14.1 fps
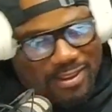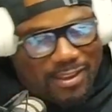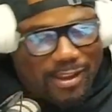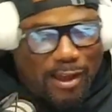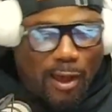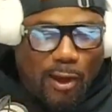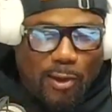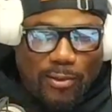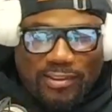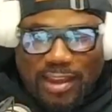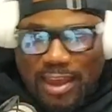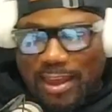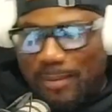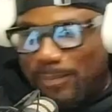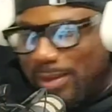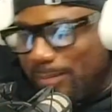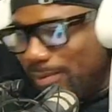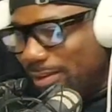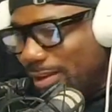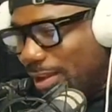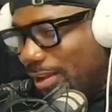All-time
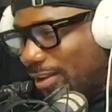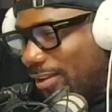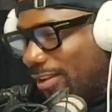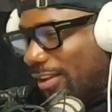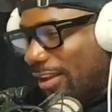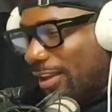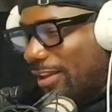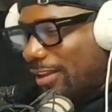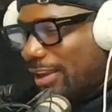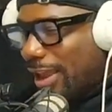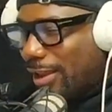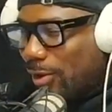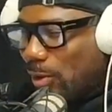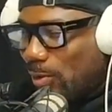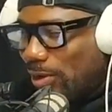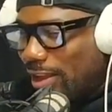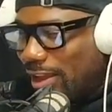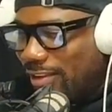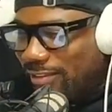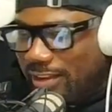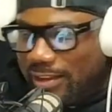NBA. Yeah, you got to go with
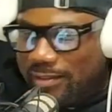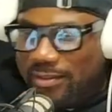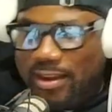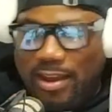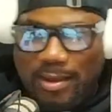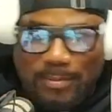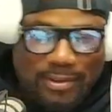Isaiah Thomas.